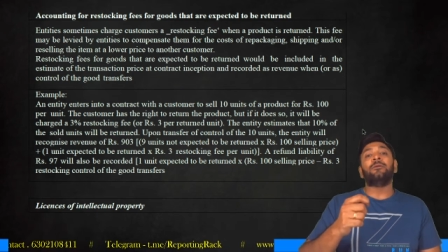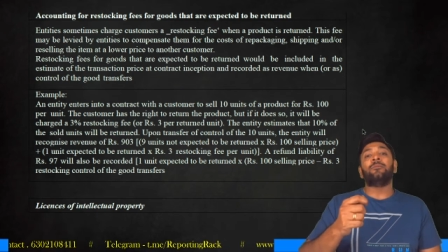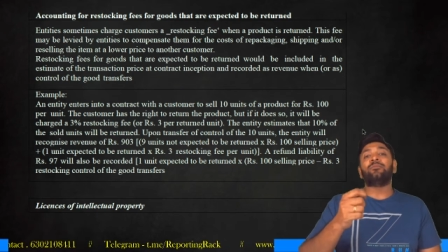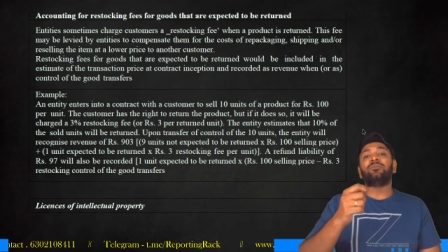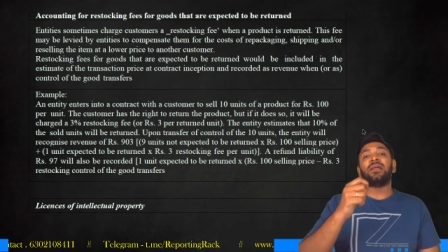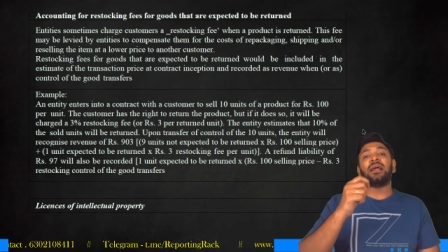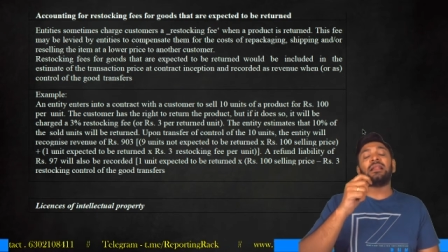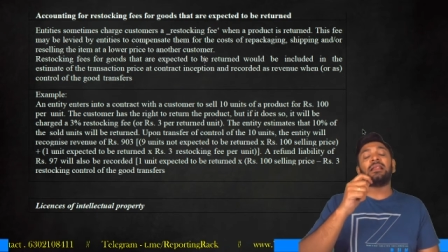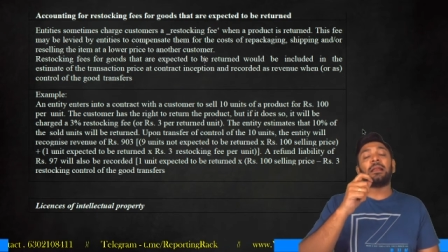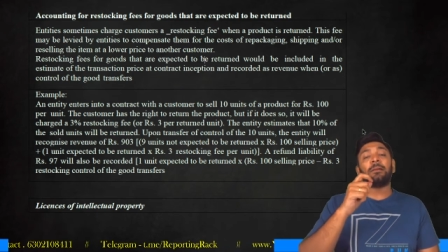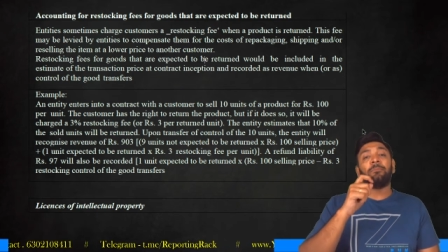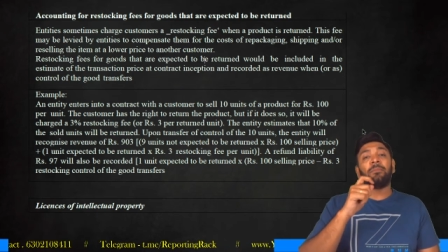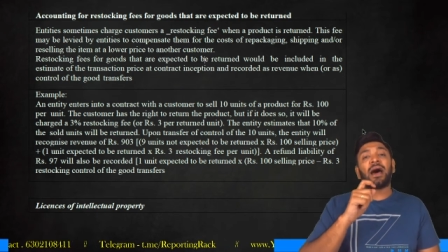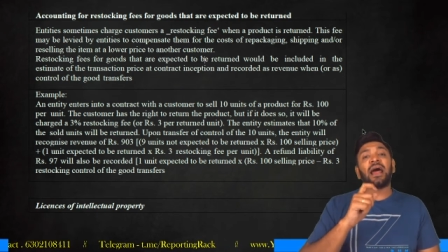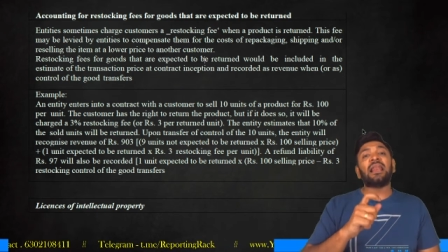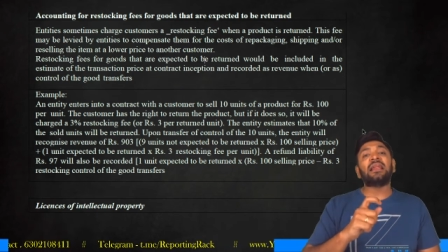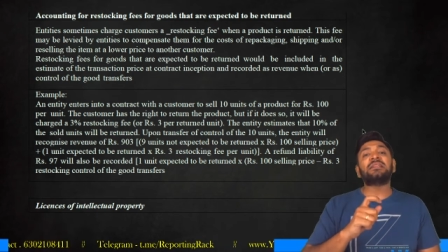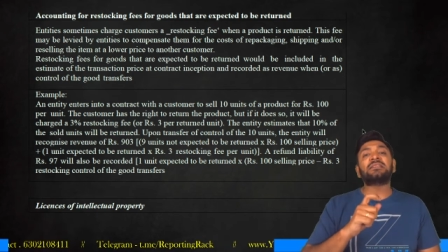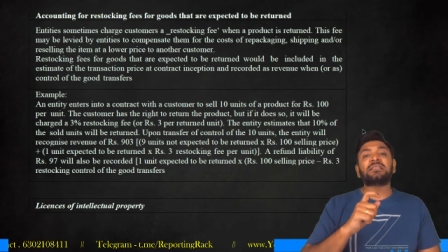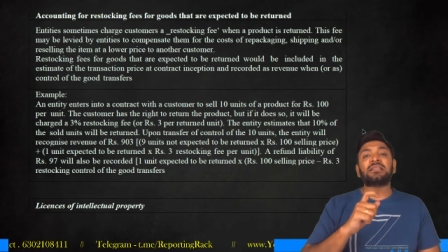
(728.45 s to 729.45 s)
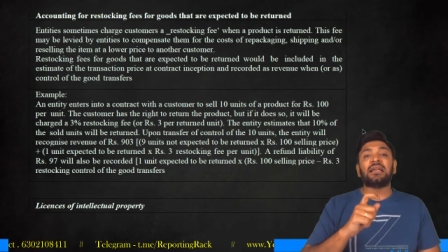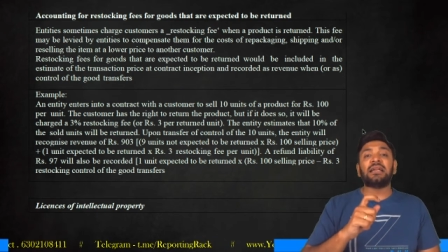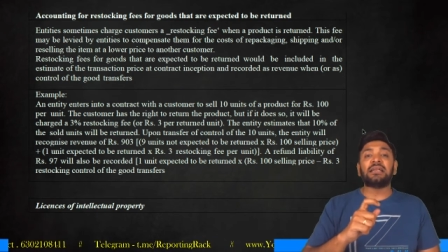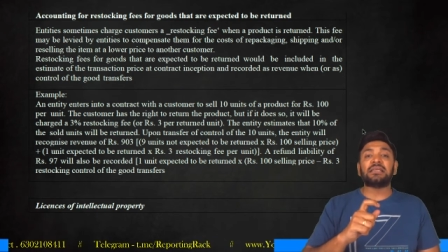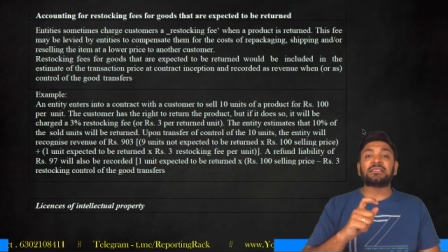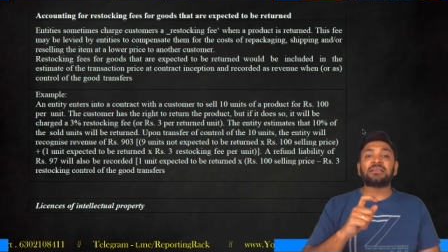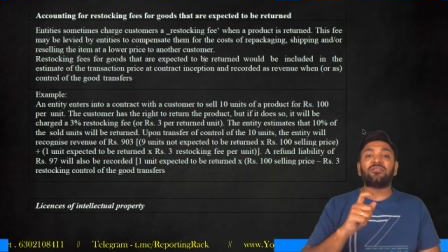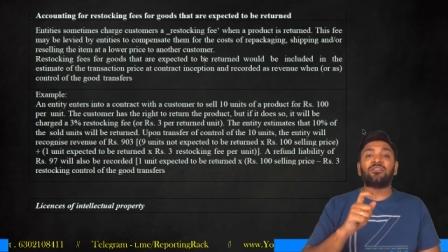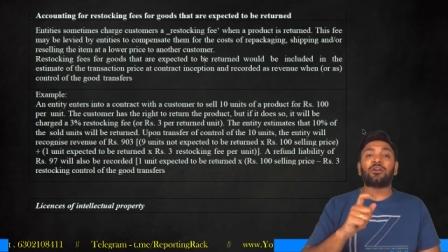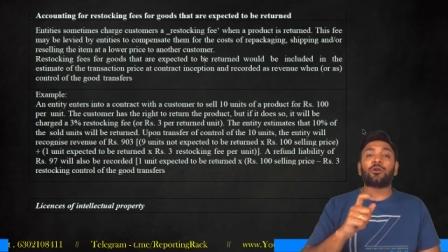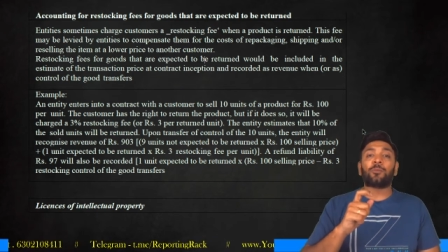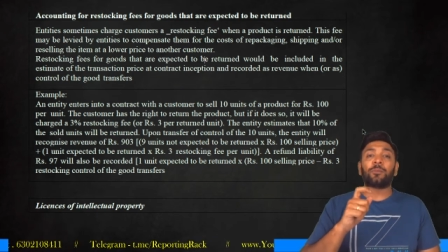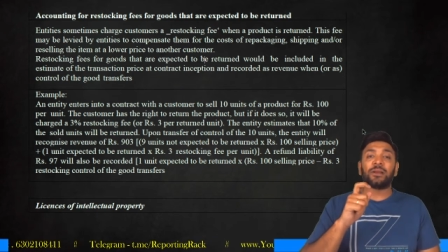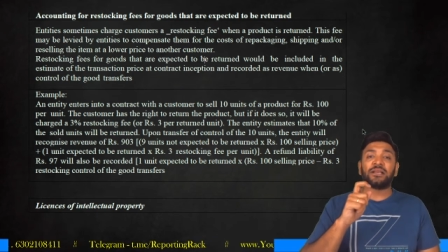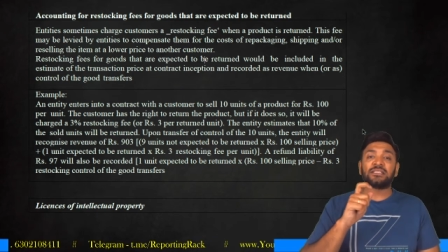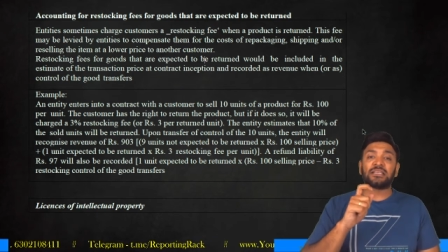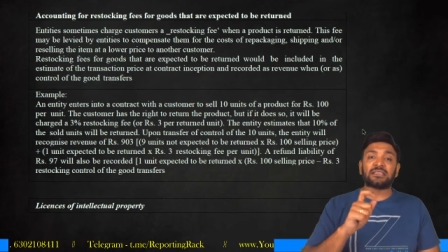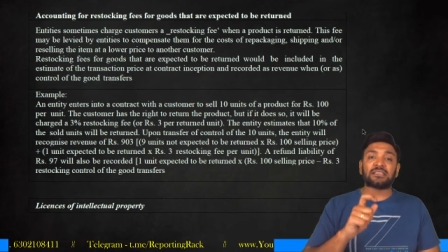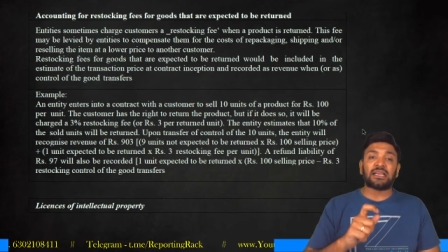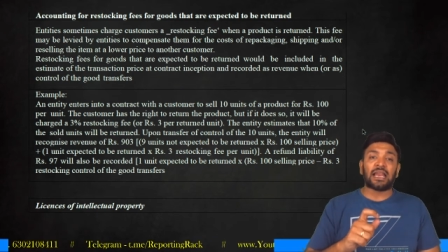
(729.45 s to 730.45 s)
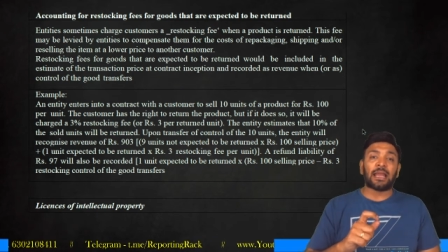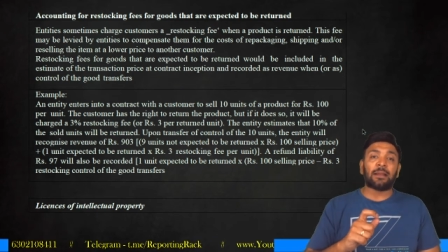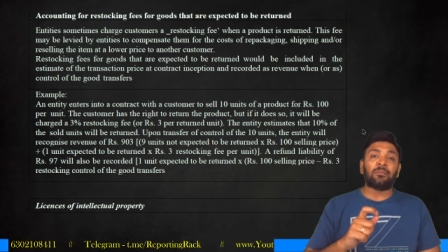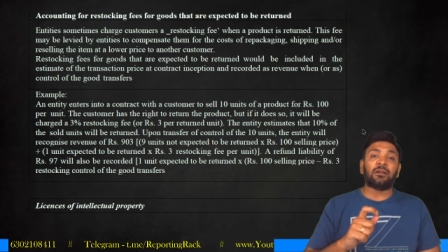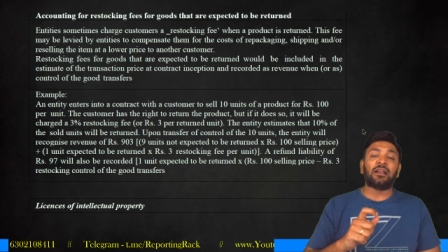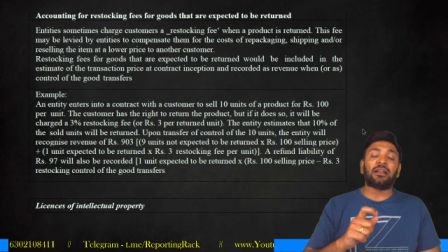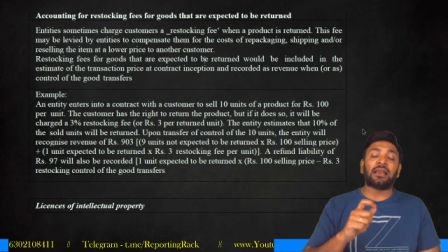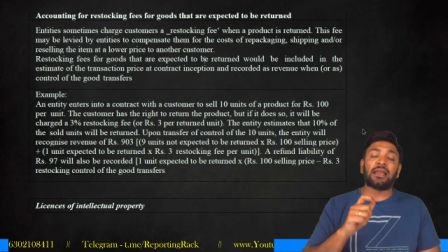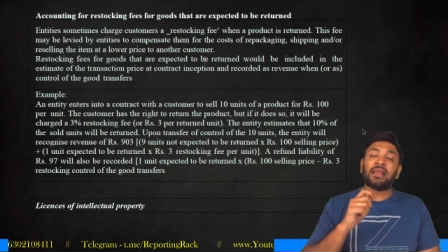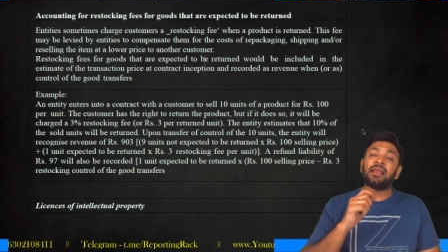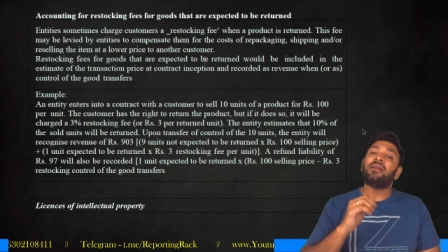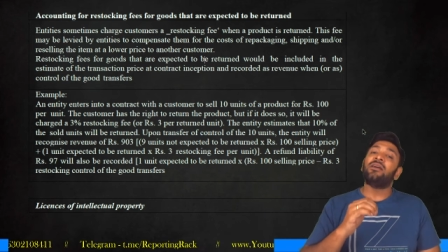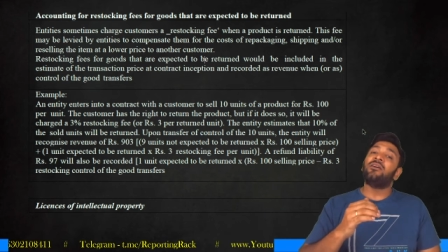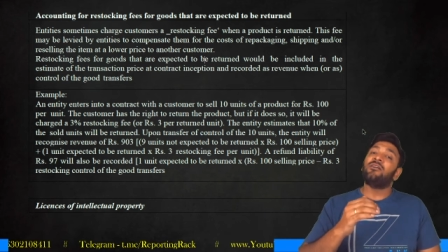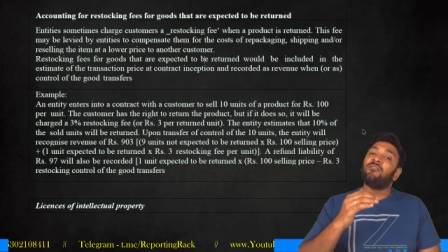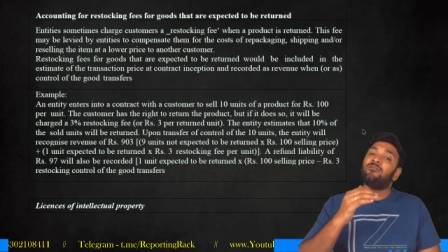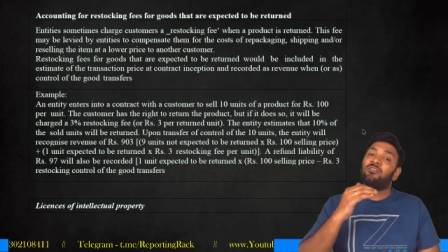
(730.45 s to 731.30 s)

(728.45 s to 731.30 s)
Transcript: then the balance 97 rupees as liability